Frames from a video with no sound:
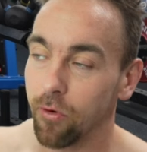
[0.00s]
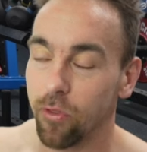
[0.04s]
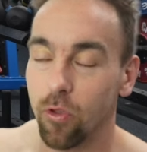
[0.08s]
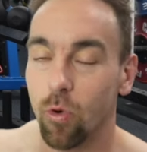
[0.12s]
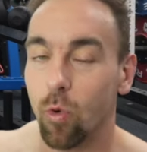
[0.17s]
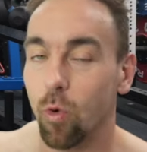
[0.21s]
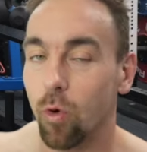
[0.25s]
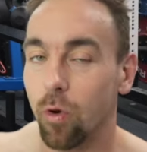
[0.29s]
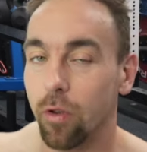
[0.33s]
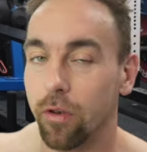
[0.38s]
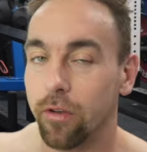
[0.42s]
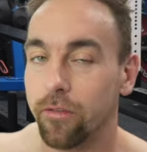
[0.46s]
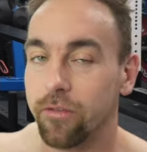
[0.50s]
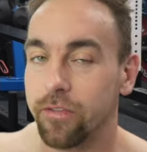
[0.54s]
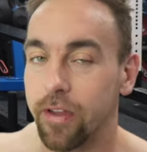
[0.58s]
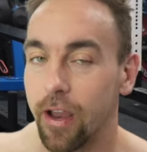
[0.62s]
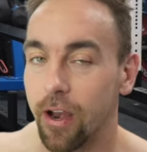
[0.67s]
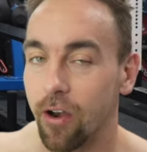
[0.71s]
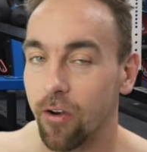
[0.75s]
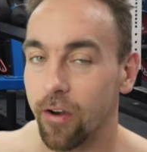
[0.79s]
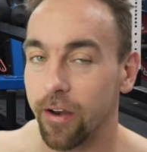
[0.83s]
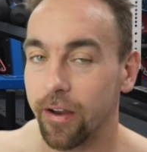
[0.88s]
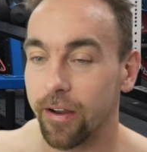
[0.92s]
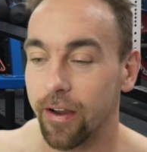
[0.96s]
in the world of
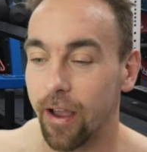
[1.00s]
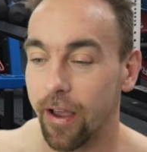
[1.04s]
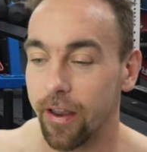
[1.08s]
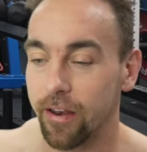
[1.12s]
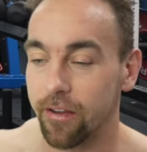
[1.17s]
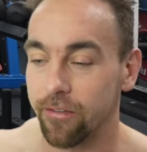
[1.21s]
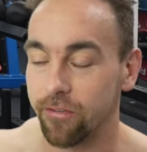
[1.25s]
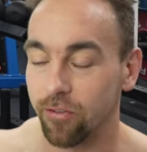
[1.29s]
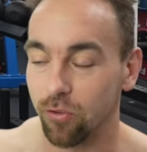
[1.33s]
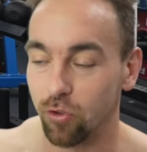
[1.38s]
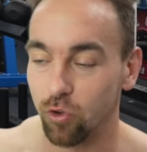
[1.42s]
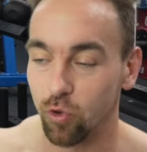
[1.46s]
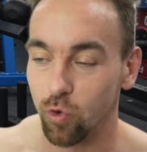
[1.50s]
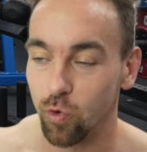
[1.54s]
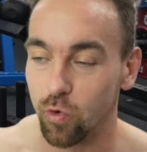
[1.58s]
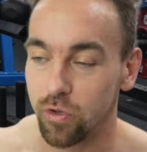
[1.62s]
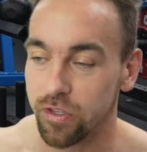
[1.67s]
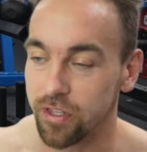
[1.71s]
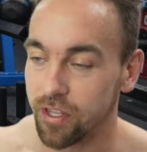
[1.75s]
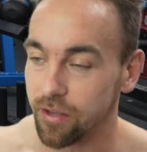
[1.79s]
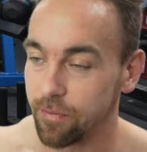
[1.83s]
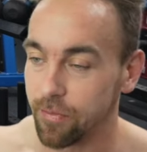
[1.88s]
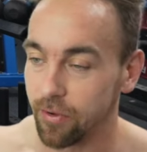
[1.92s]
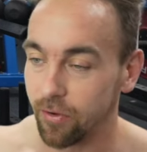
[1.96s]
tearing kind of
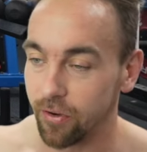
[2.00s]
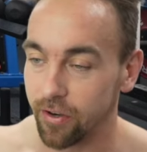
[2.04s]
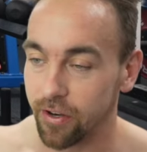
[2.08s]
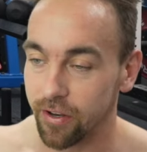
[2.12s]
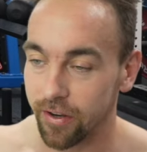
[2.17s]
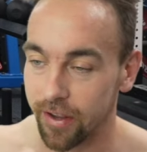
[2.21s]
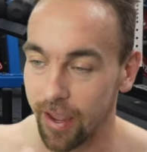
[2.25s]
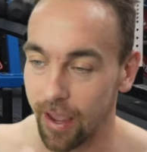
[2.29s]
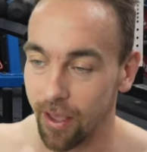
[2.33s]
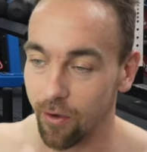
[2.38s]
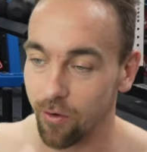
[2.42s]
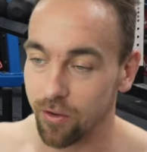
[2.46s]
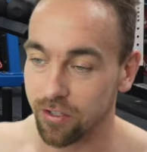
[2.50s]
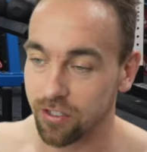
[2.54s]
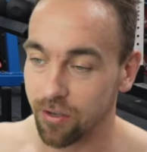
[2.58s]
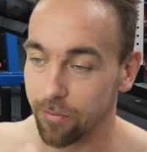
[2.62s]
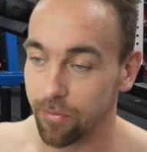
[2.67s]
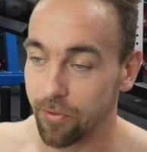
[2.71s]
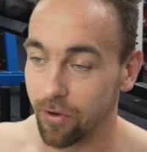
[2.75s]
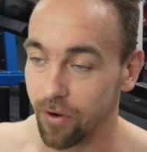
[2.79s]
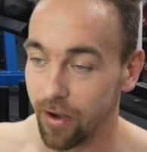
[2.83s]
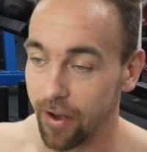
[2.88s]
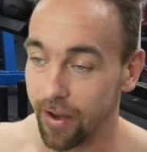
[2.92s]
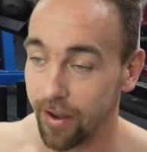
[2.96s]
lose the ability to callus up
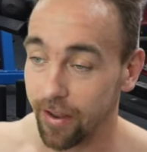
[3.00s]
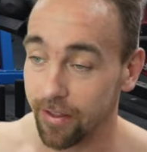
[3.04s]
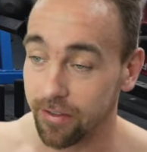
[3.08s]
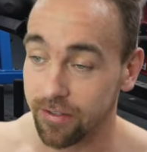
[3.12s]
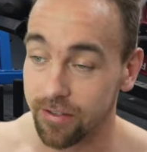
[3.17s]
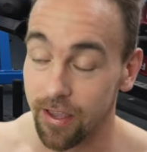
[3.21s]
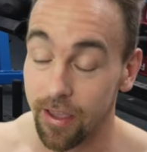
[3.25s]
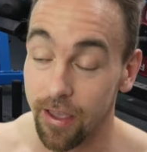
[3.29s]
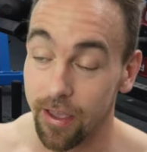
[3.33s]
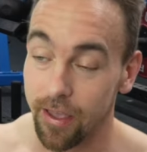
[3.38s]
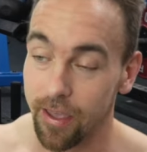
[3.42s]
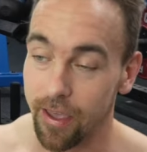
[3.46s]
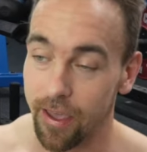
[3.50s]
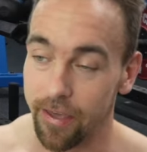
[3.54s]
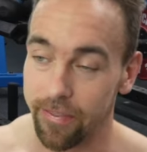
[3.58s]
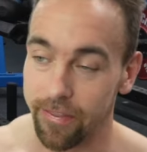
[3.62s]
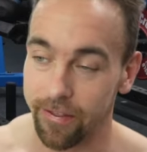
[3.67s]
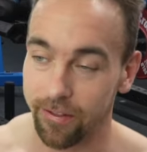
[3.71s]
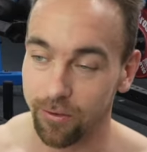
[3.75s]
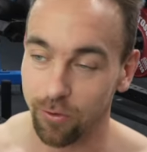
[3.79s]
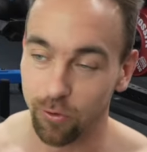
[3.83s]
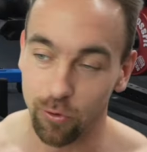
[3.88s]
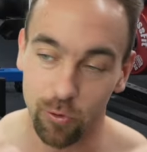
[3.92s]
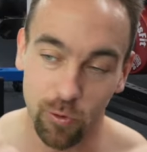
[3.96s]
their hands, and
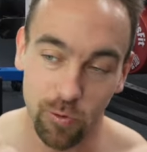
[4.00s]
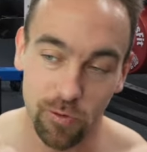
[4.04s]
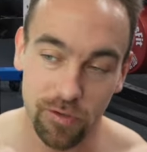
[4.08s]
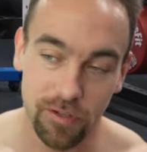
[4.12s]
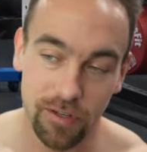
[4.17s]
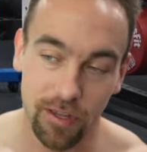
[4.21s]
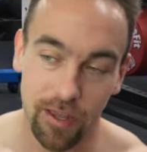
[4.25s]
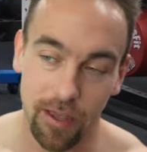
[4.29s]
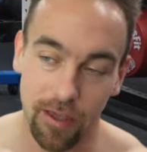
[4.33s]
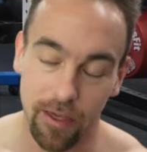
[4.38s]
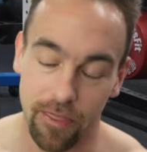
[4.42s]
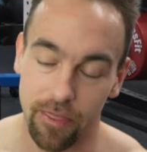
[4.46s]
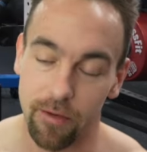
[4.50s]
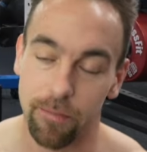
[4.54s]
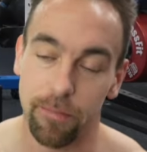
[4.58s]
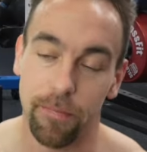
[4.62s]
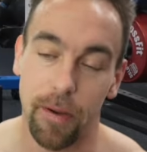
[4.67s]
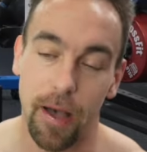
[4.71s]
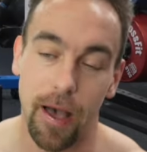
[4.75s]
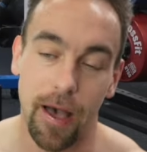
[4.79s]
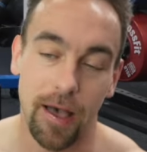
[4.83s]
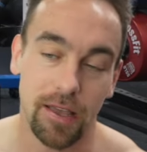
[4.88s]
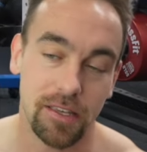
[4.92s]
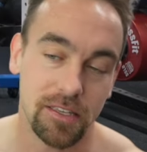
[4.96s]
they lose the
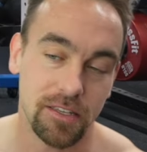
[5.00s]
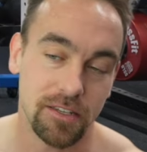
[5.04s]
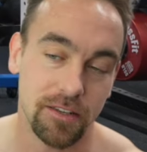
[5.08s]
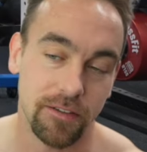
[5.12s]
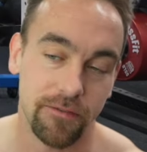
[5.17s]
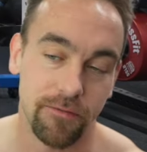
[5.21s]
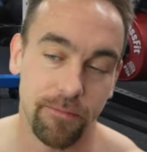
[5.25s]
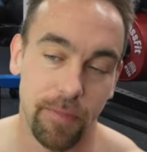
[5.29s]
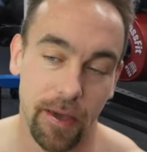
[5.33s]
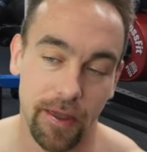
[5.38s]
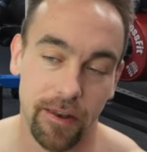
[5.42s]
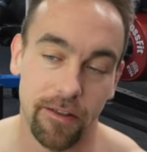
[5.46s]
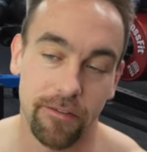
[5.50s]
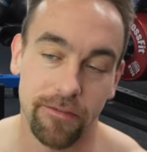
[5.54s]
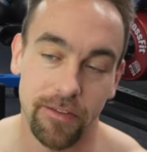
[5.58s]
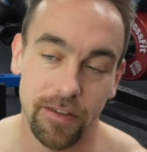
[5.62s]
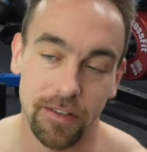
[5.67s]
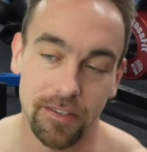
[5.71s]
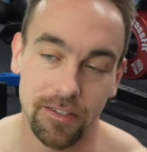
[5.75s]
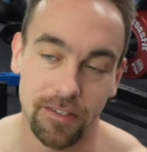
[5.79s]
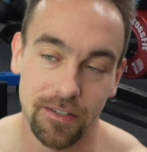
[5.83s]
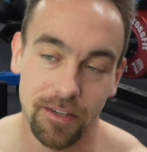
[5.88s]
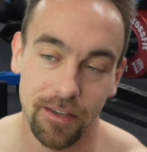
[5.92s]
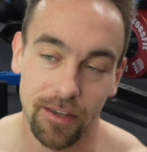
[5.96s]
positive
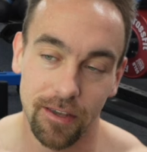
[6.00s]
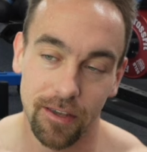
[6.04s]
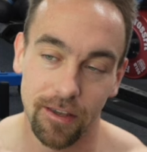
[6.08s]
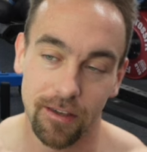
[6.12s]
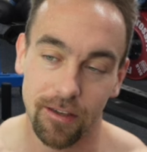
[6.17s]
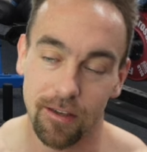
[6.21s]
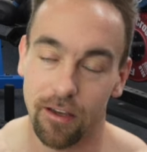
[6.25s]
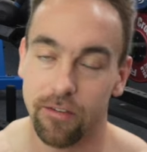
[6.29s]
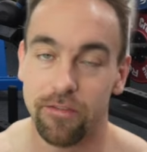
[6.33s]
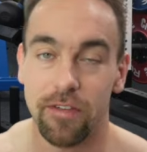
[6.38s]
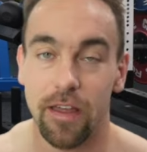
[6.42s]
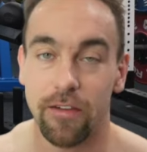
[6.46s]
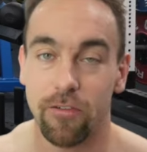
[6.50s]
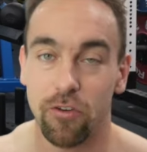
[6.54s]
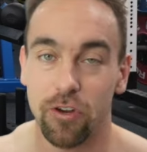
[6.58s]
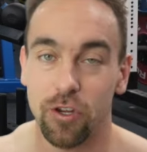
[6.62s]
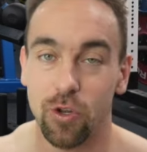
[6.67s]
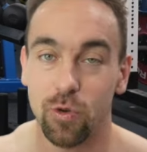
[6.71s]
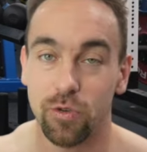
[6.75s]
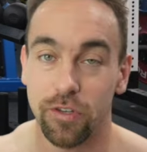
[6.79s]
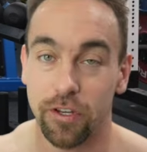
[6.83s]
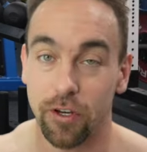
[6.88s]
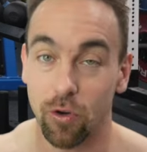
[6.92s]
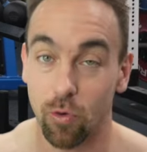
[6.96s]
benefits of never
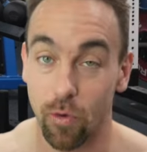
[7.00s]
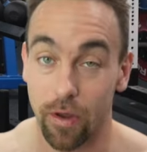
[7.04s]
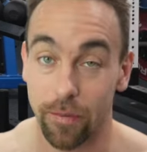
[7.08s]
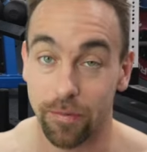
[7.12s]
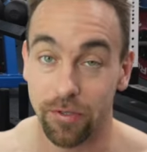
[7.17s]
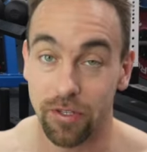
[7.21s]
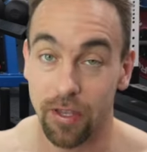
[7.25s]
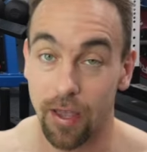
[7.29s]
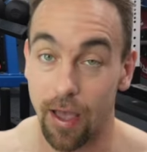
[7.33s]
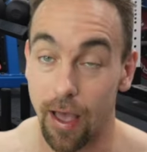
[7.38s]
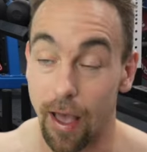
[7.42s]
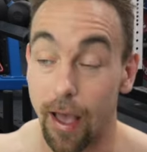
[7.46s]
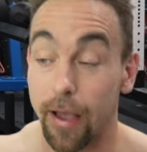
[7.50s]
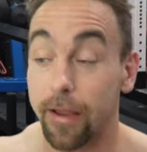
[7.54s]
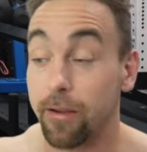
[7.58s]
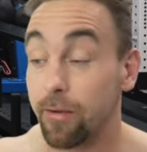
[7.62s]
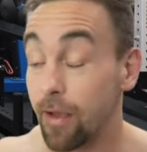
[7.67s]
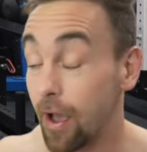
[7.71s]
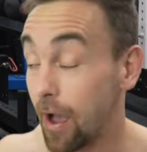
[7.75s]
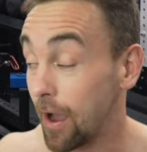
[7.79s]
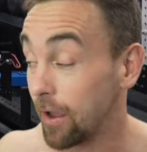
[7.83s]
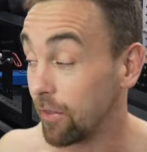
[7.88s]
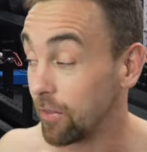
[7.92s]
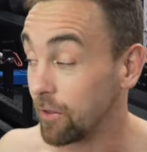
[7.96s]
using grips. I
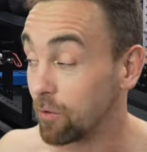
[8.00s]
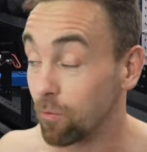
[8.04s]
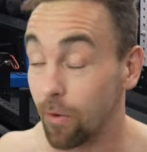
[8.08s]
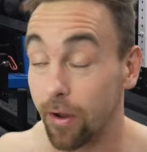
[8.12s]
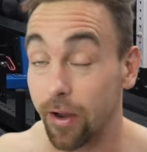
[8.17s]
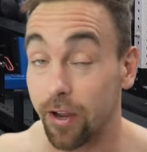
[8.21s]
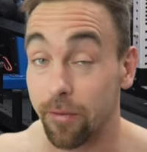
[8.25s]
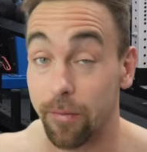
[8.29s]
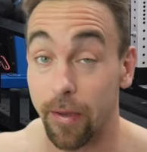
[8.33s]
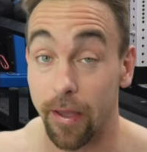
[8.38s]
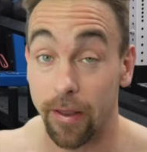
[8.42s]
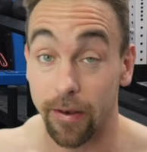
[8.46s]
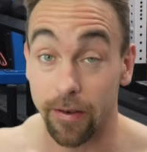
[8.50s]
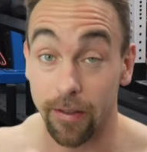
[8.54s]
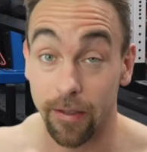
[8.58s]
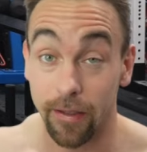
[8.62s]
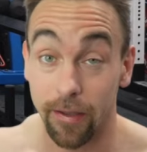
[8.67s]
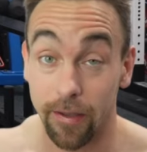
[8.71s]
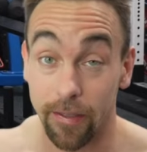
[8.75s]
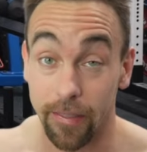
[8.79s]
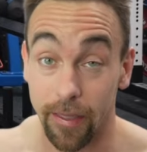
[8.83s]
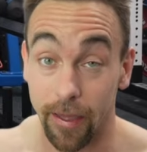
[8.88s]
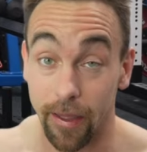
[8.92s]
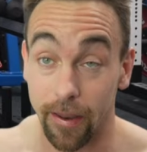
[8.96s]
highly recommend
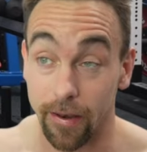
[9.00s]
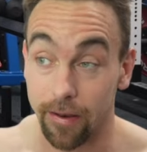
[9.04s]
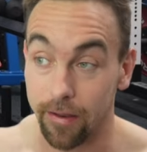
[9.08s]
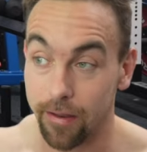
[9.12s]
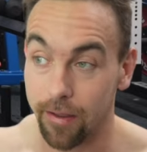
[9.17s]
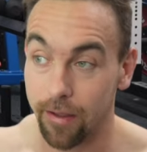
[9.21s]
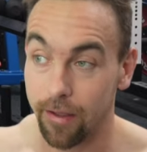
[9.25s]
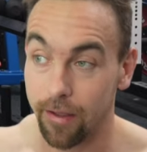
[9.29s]
that